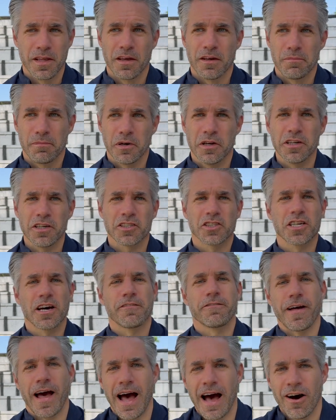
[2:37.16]
putting
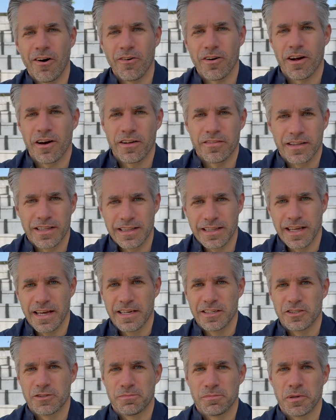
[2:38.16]
yourself out on the
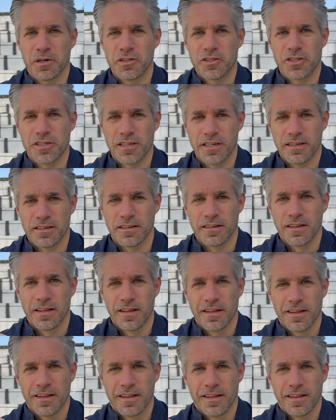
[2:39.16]
ledge, pushing
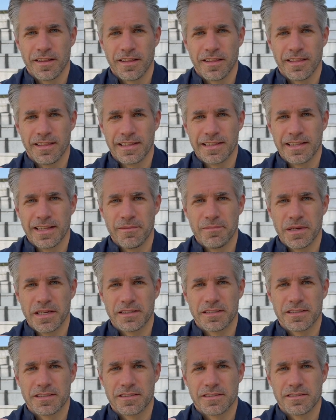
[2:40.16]
the
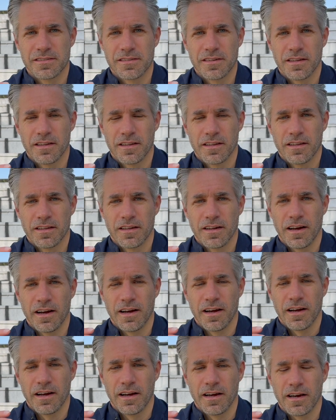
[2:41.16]
limits,
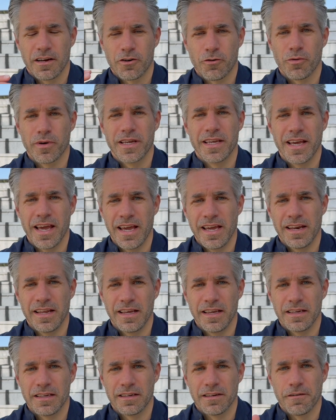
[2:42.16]

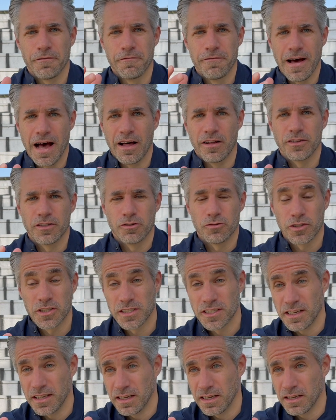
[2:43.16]
creating value,
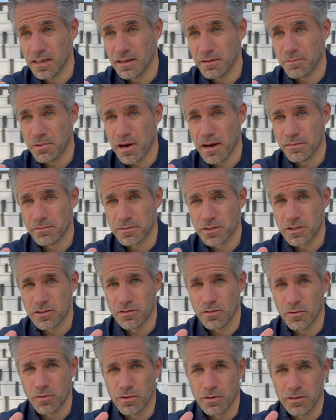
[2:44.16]
seeing problems in the
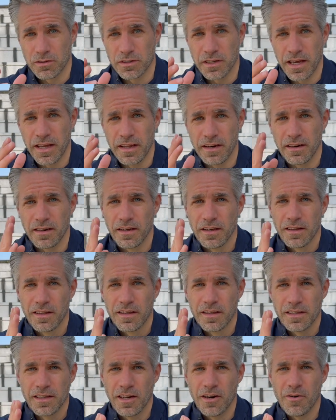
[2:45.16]
world, and
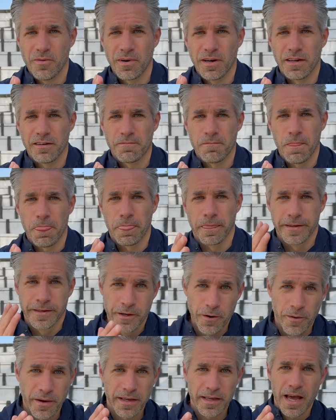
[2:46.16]
you know what?
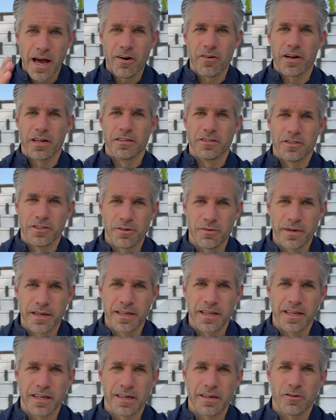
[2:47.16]
Going out and doing
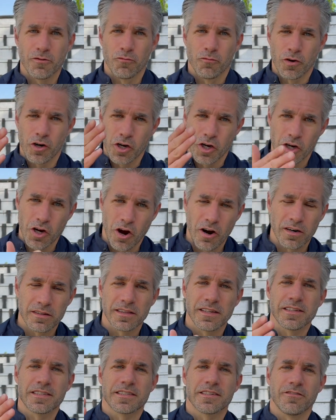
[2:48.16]
it
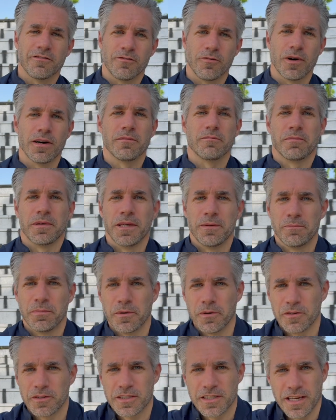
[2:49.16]
regardless of what
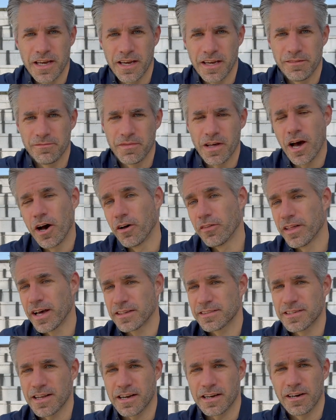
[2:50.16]
people say. Oh,
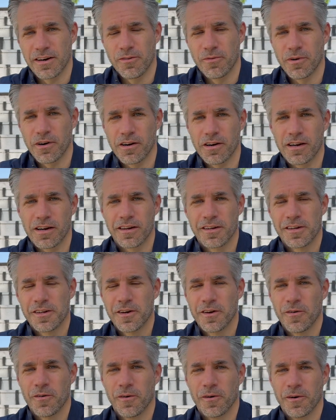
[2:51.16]
that's not going to work,
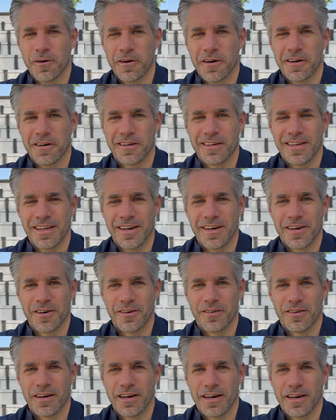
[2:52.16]
or you know,